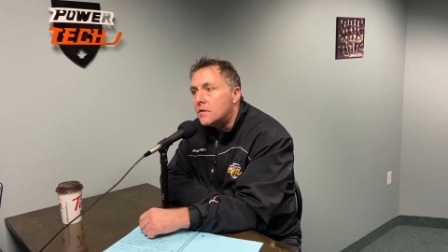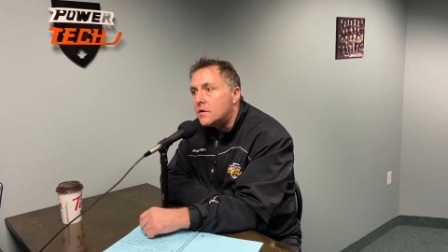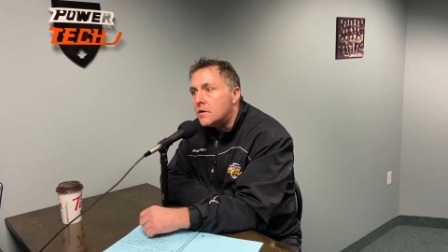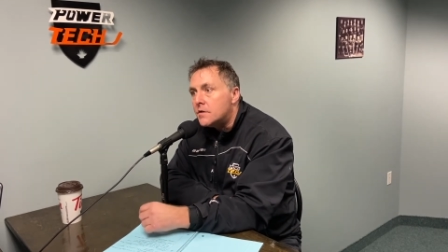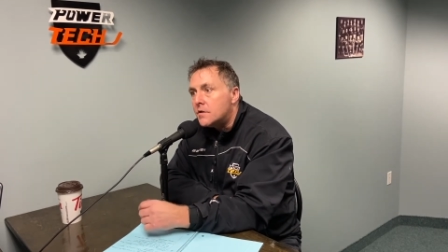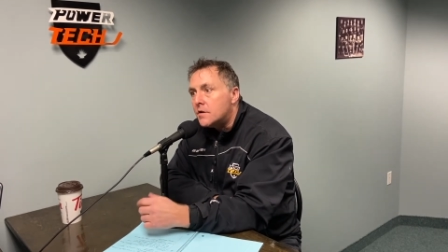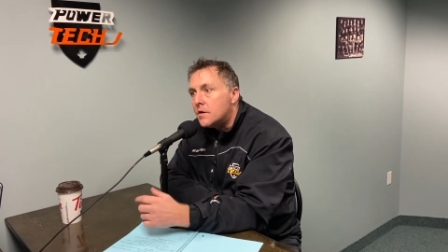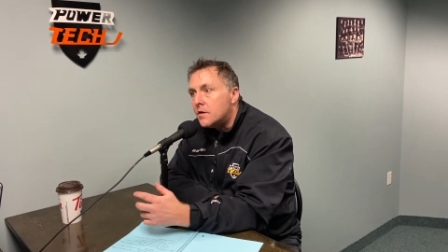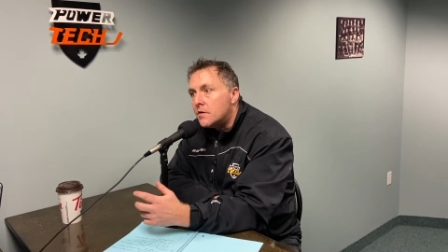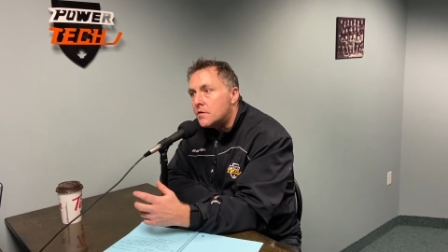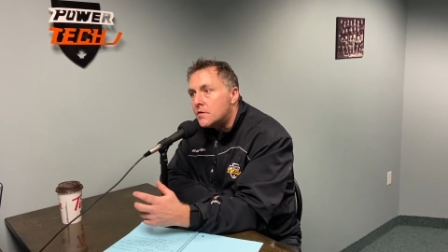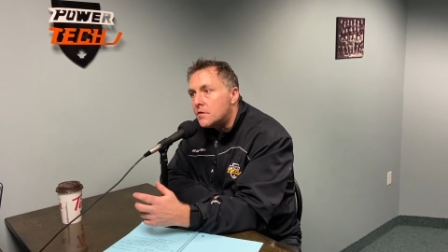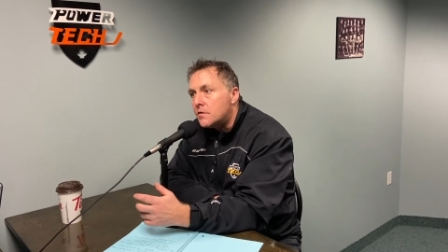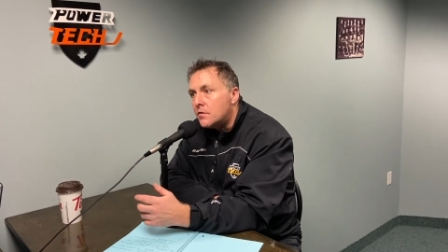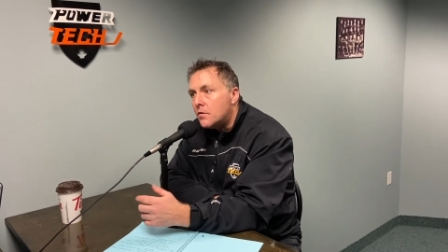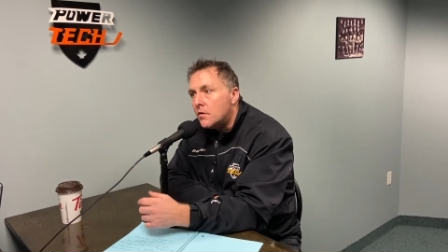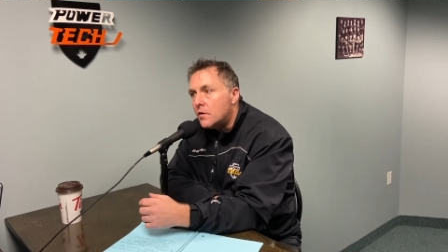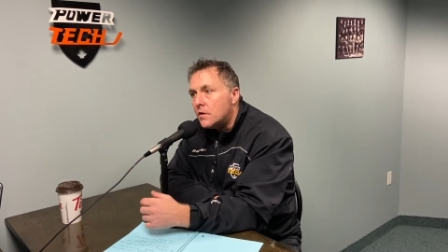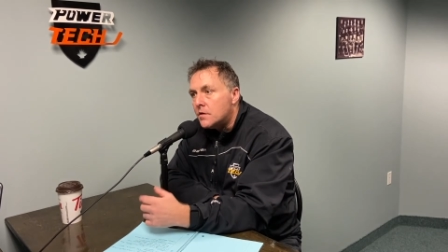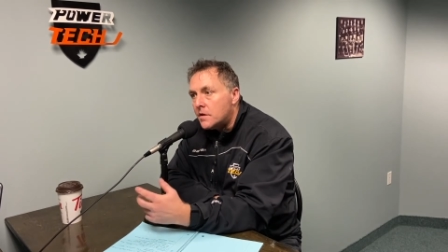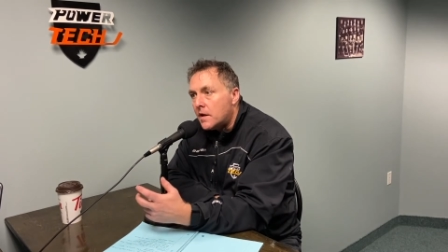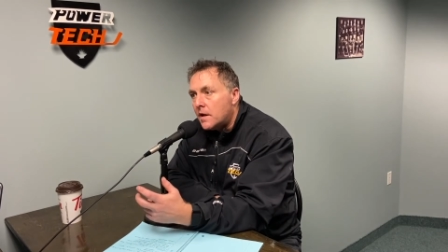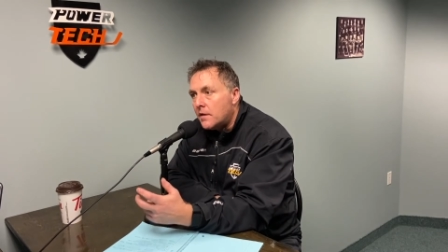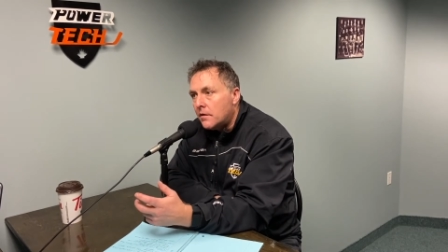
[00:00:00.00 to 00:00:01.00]
because you hear
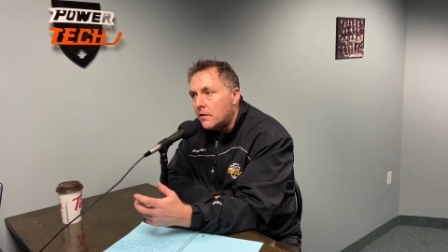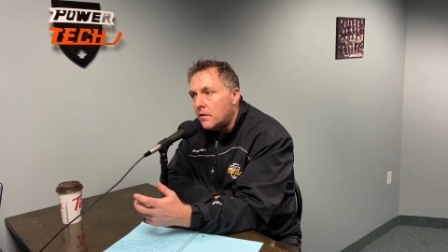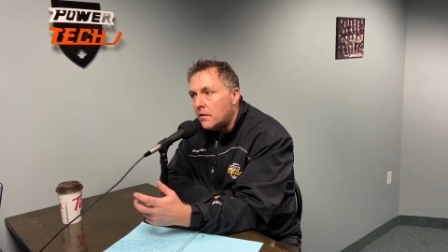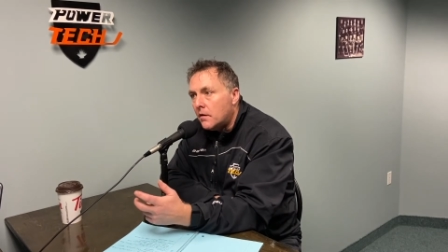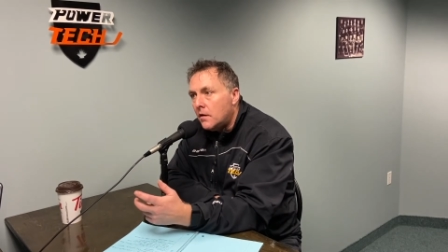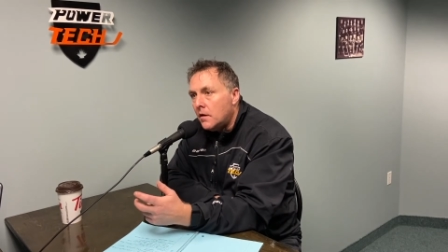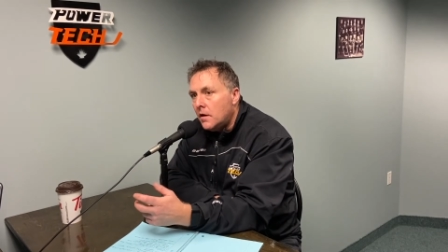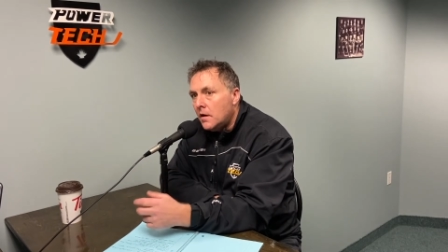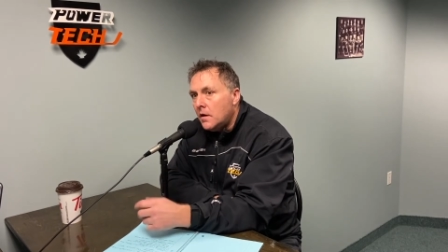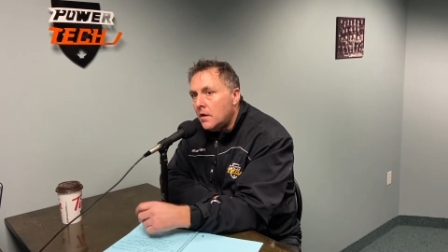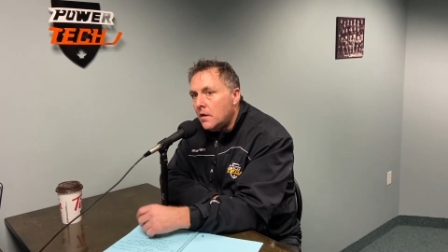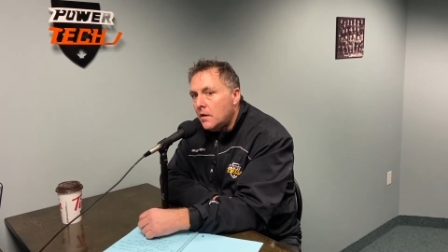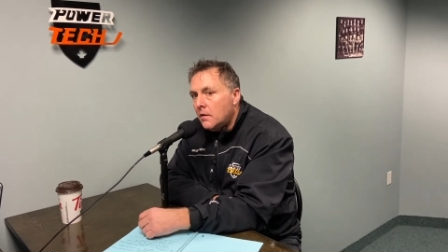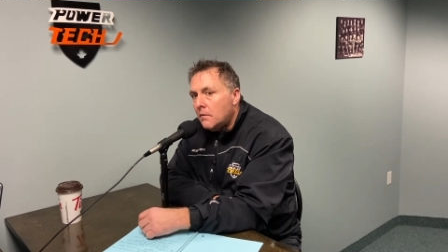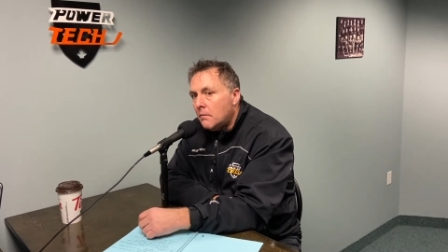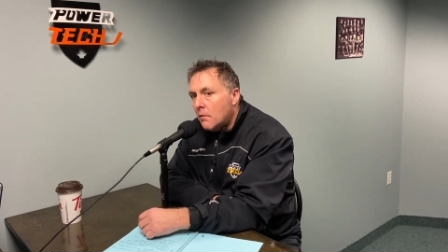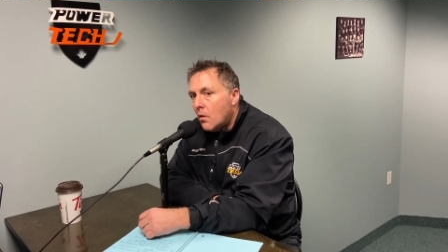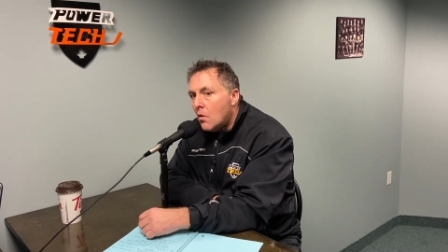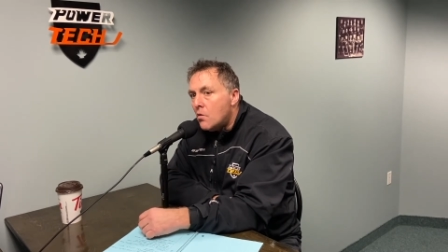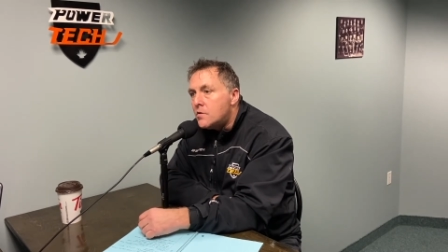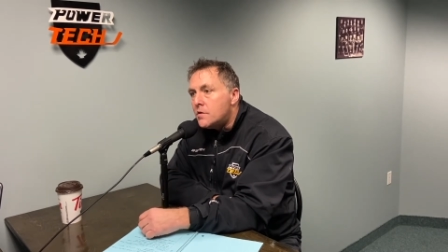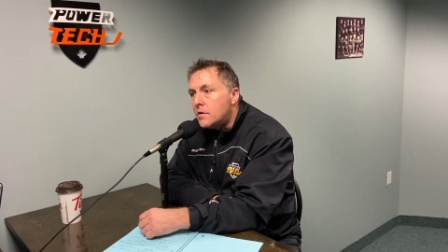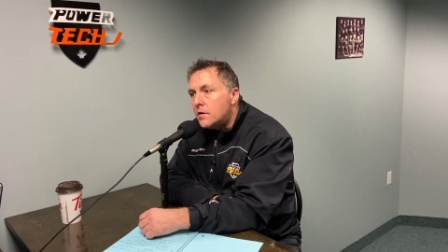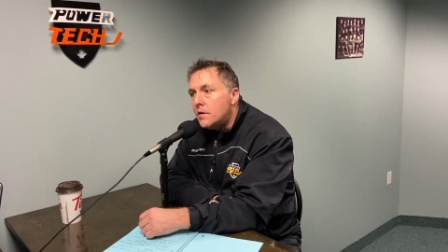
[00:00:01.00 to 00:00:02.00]
stories and they're
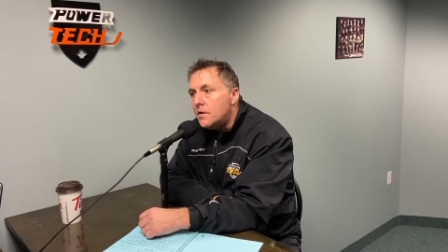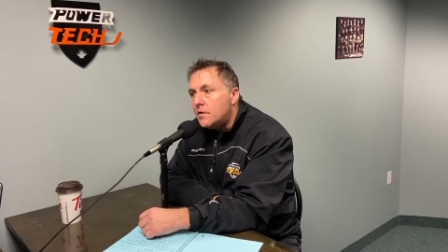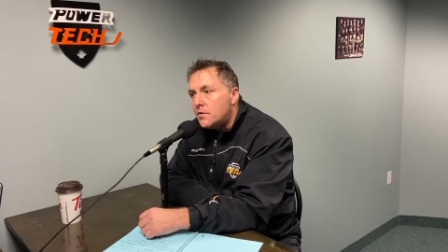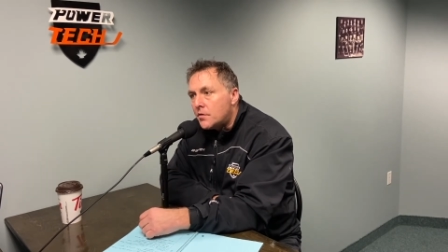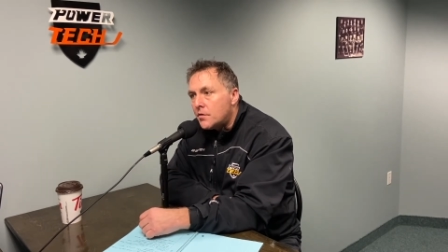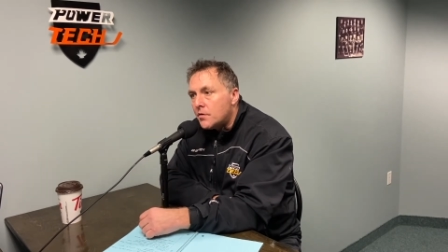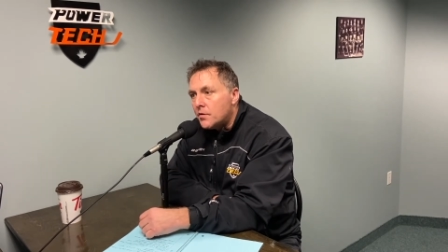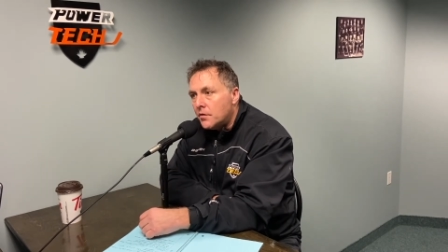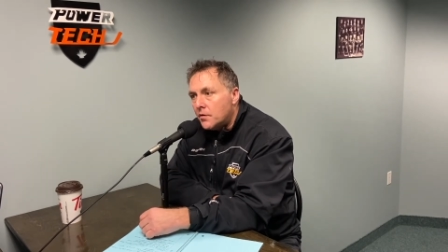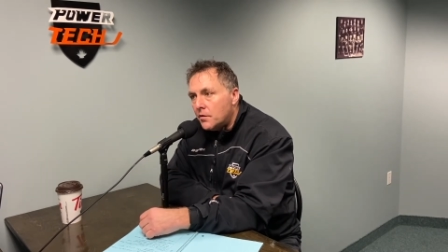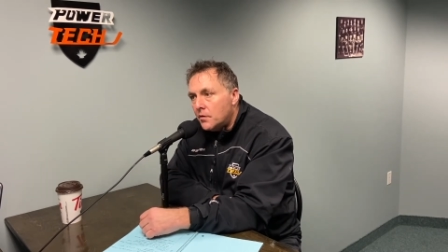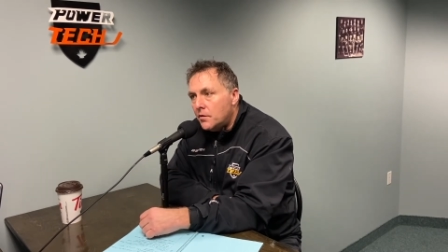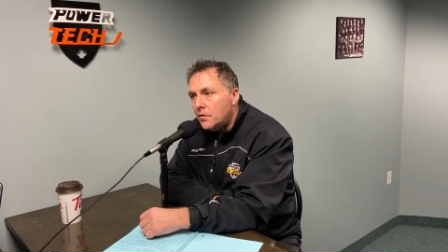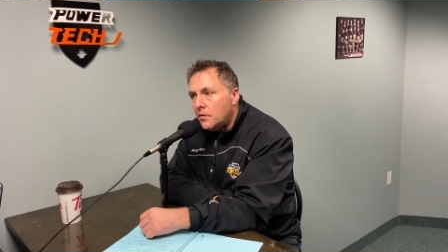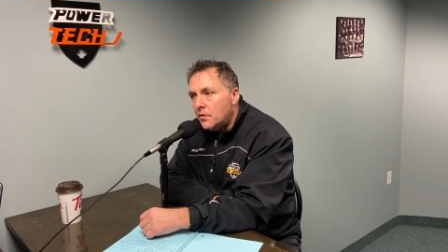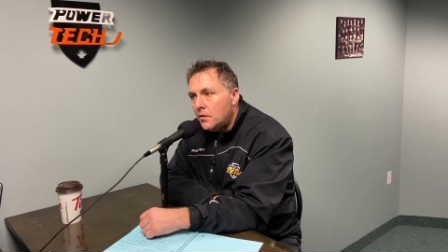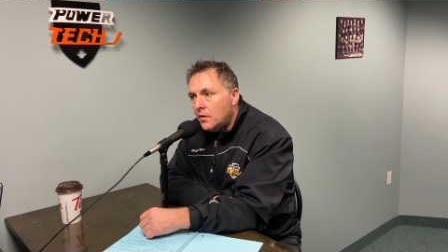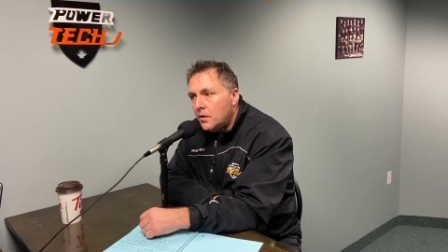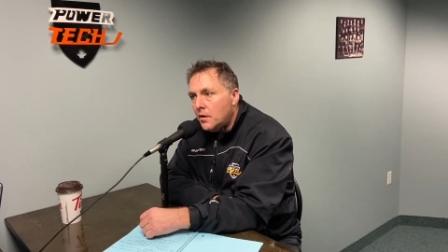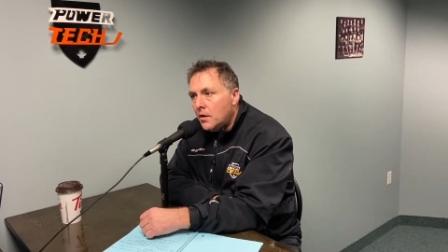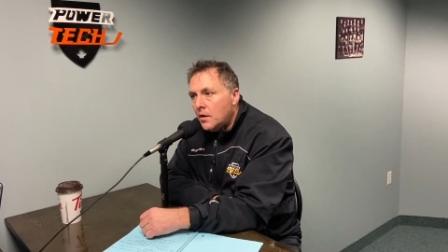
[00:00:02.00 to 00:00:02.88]
mostly true,